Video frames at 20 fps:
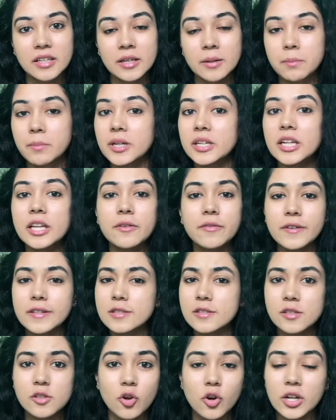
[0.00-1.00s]
But if
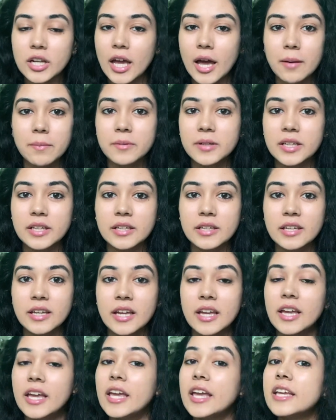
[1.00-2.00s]
it's not happening,
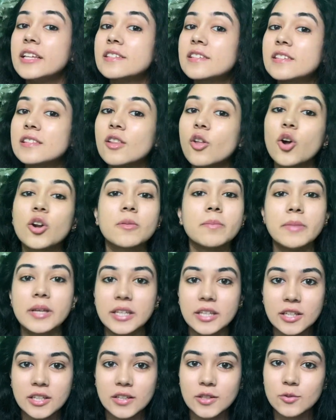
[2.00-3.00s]
it's not
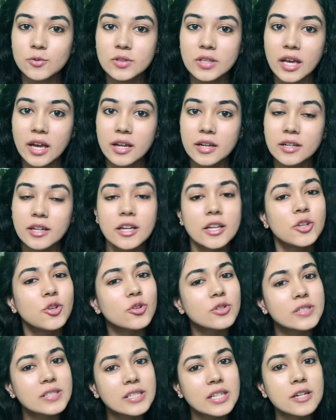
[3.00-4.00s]
making you sad. You're
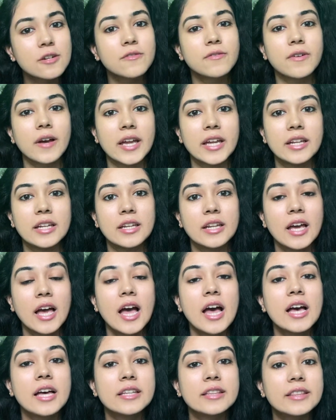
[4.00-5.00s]
still fine.
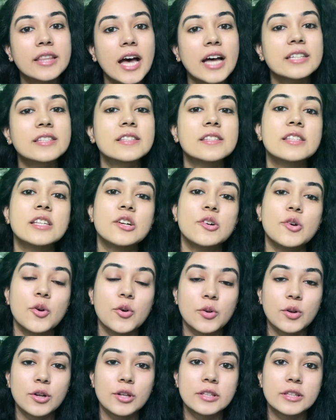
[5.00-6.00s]
That's the
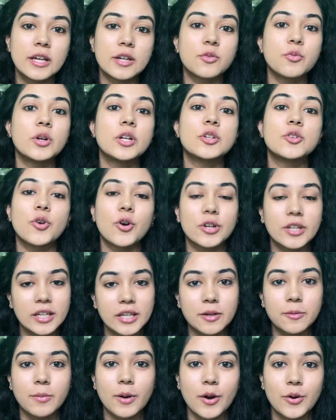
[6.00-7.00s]
goal that we're talking
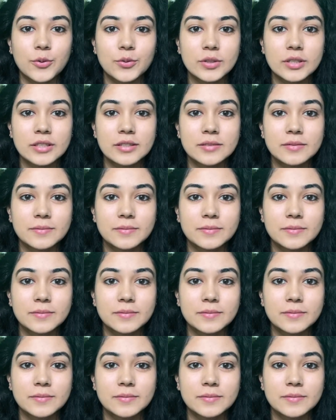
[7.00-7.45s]
about.